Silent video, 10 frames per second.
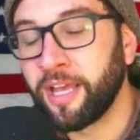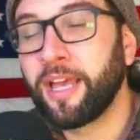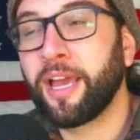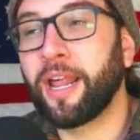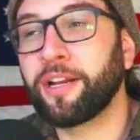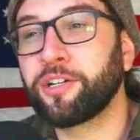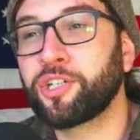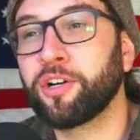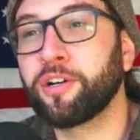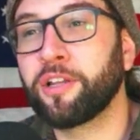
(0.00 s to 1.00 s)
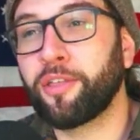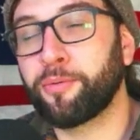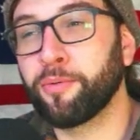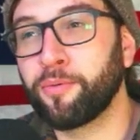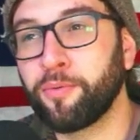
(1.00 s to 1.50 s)
and I insured it
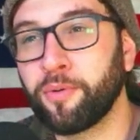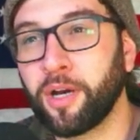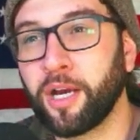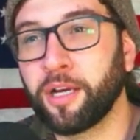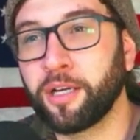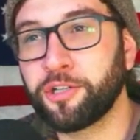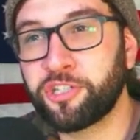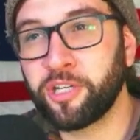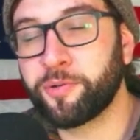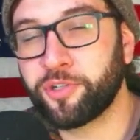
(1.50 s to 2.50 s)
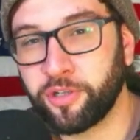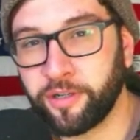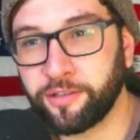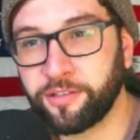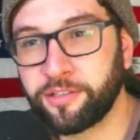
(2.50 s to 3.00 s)
through
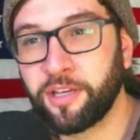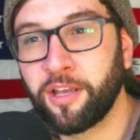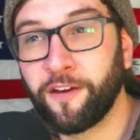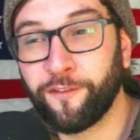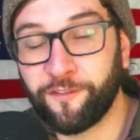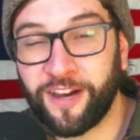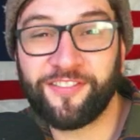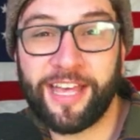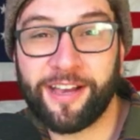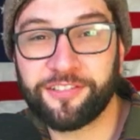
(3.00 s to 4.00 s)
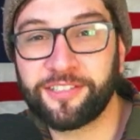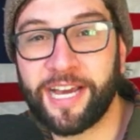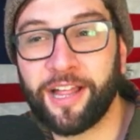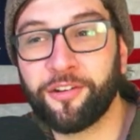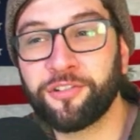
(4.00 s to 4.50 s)
ShipSurance for $5,000